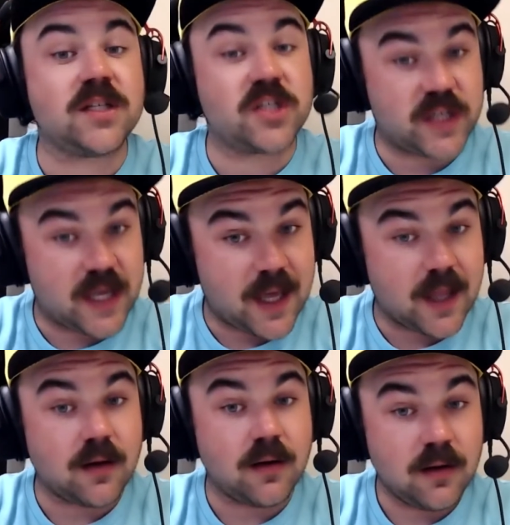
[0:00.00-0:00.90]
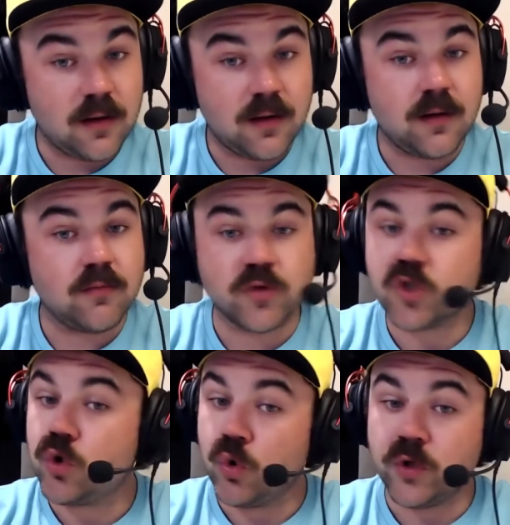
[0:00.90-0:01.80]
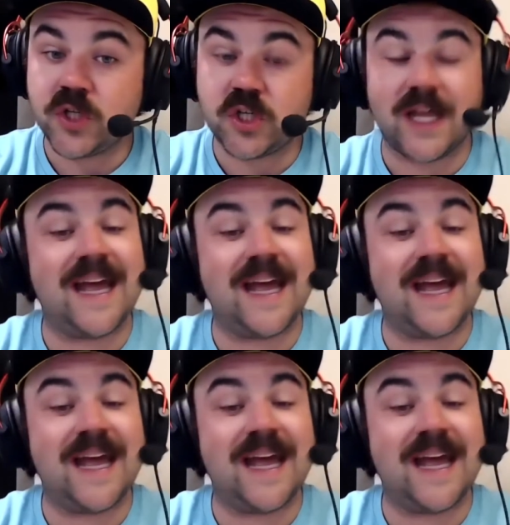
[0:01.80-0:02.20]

to see it. It was cool as shit.